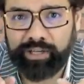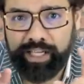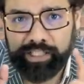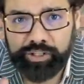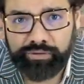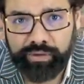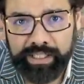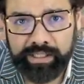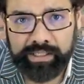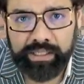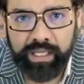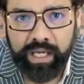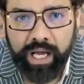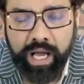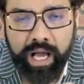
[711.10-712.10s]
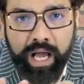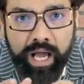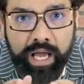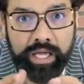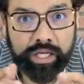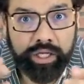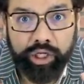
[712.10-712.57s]
distress,
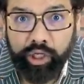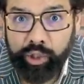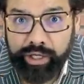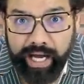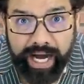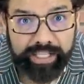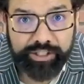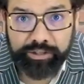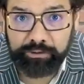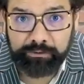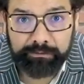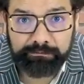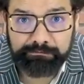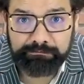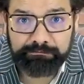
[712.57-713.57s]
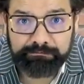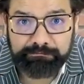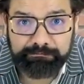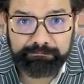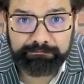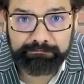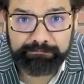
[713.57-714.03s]
you'll die soon.
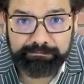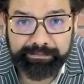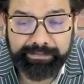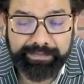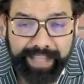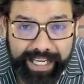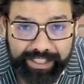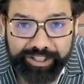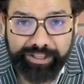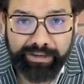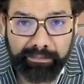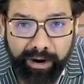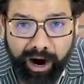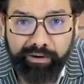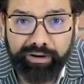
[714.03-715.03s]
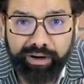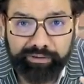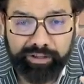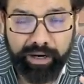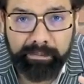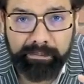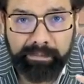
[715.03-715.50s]
That's the power
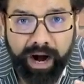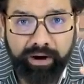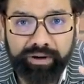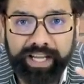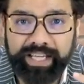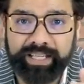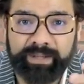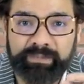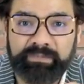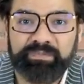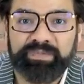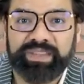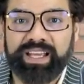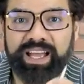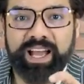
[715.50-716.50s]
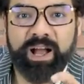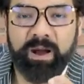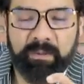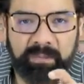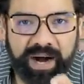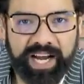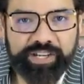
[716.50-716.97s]
of compounding.
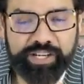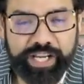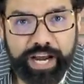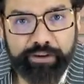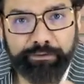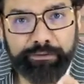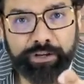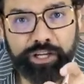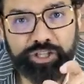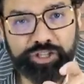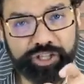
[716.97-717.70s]
But if you're